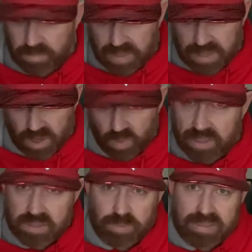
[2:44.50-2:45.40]
Heroin
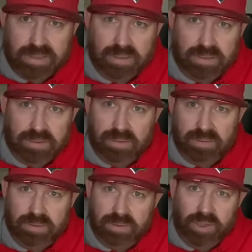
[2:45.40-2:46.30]
is basically
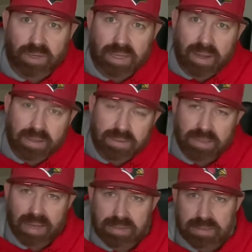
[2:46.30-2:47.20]
dirty ass,
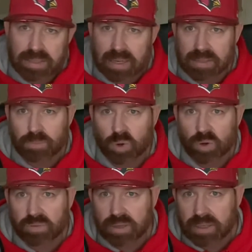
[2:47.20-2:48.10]
nasty ass
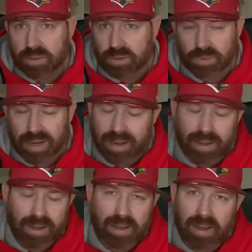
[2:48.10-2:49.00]
morphine, or
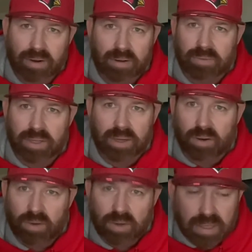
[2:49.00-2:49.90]
I, I don't even
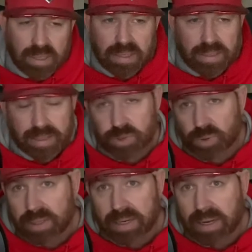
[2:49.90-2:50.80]
know. It's
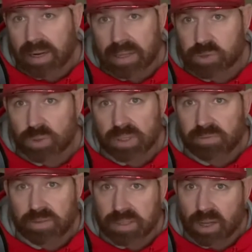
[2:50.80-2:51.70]
really, it's really
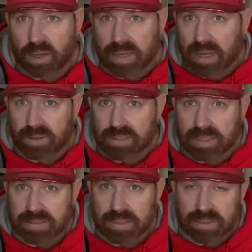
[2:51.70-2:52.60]
fentanyl now. As I
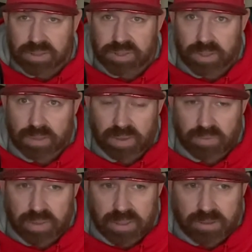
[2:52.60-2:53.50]
said yesterday in my
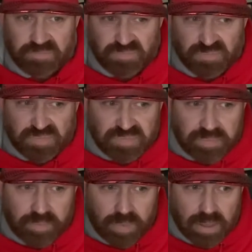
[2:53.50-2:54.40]
video,
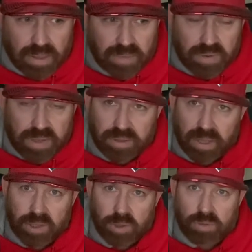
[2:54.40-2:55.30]

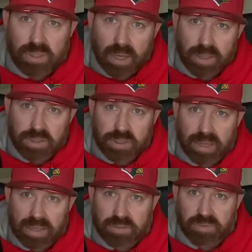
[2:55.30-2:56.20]
everything you touch
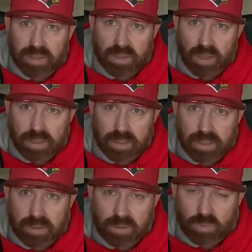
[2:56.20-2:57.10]
has fentanyl in it
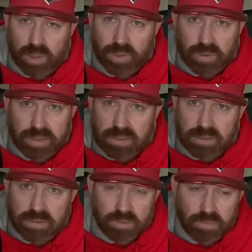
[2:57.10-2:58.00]
whether
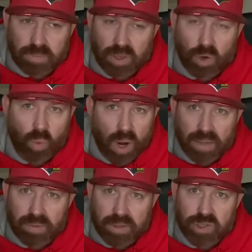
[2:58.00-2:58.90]
it's
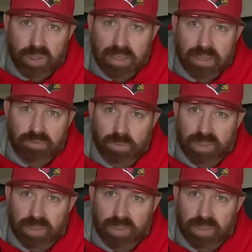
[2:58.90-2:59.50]
marijuana that you're getting from a